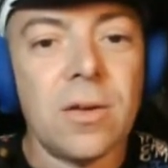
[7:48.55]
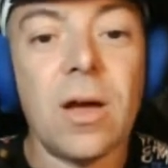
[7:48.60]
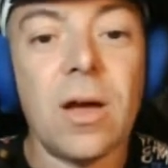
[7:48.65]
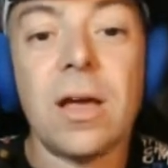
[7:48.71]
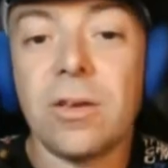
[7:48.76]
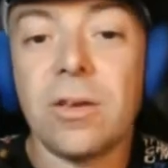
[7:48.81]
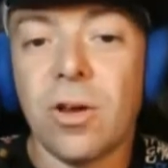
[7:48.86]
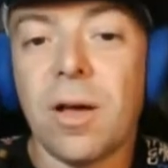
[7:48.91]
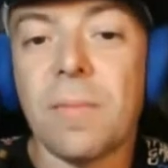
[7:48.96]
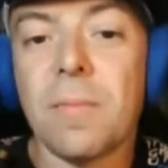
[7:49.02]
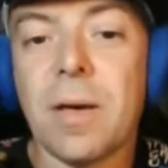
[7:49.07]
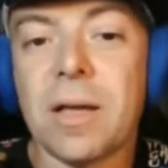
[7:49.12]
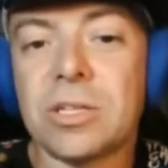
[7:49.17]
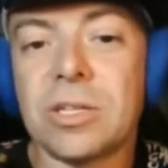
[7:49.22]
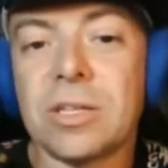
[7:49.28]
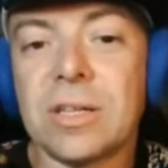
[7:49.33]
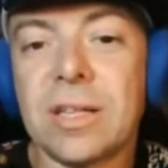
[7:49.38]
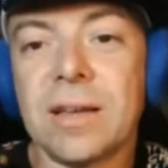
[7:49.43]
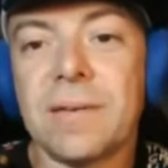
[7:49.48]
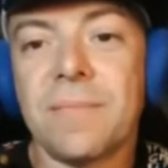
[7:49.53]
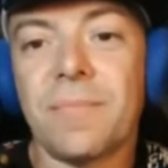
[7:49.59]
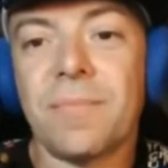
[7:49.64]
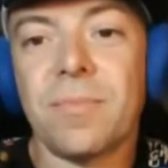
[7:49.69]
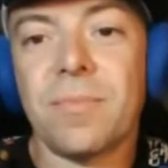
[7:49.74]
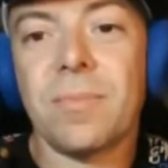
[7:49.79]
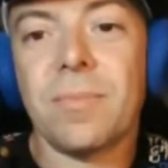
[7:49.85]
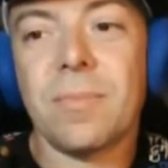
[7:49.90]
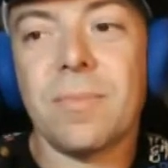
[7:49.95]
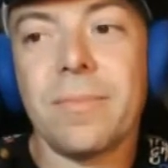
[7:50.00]
I mentioned that
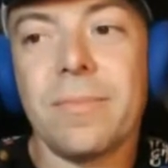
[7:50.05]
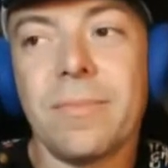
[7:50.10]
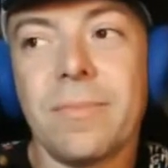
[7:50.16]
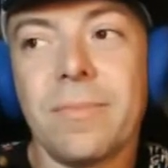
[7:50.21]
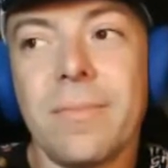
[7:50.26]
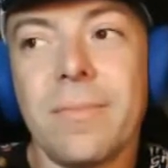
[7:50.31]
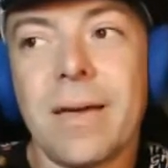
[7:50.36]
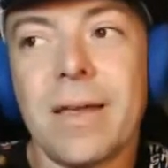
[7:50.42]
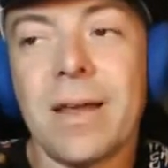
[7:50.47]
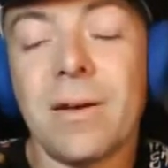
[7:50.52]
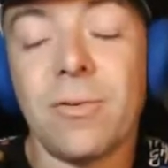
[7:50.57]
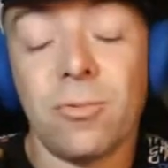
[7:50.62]
Meta,